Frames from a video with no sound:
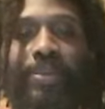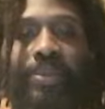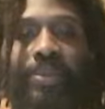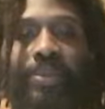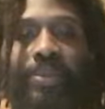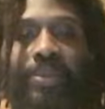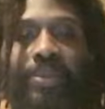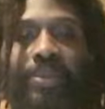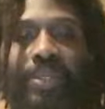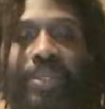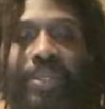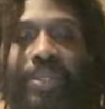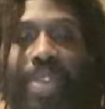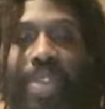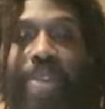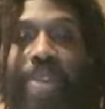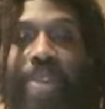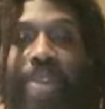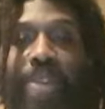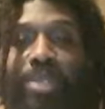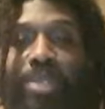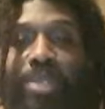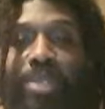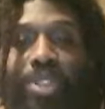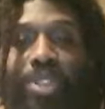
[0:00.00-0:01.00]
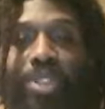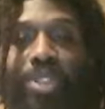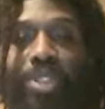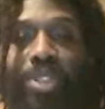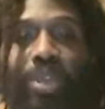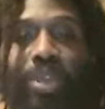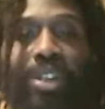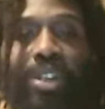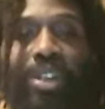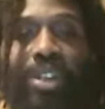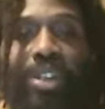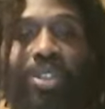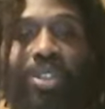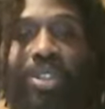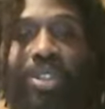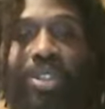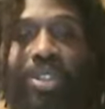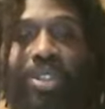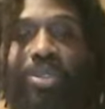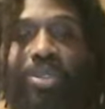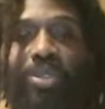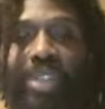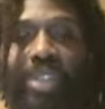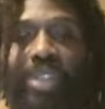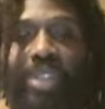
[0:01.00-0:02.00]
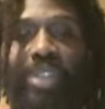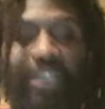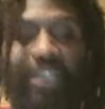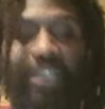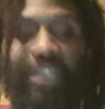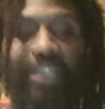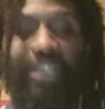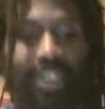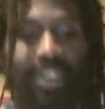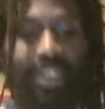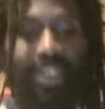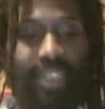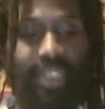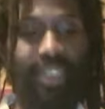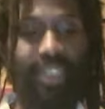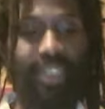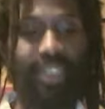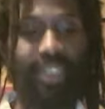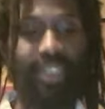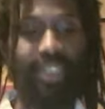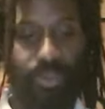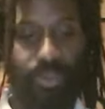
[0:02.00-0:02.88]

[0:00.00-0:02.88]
So the abdomen swells with that vitality.